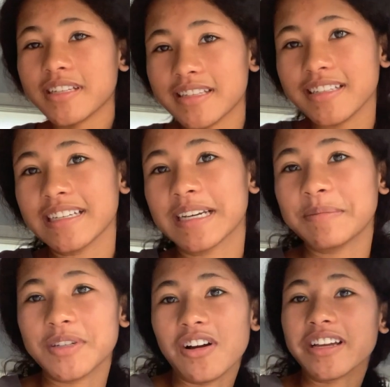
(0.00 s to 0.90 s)
thinking I'm
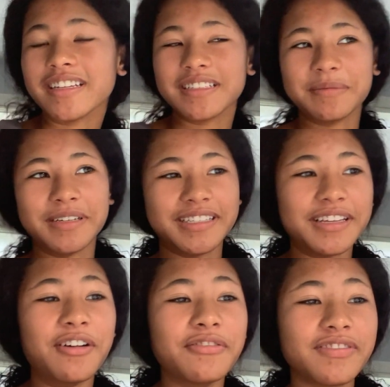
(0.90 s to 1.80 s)
talking to
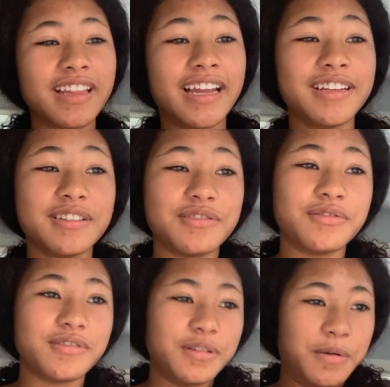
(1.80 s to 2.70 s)
myself. That is
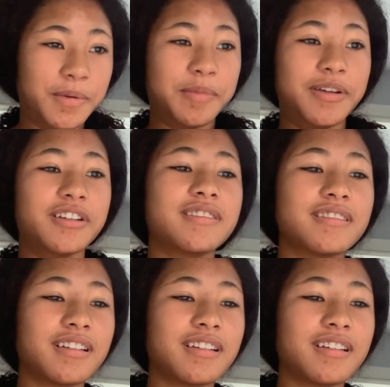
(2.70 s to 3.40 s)
so embarrassing.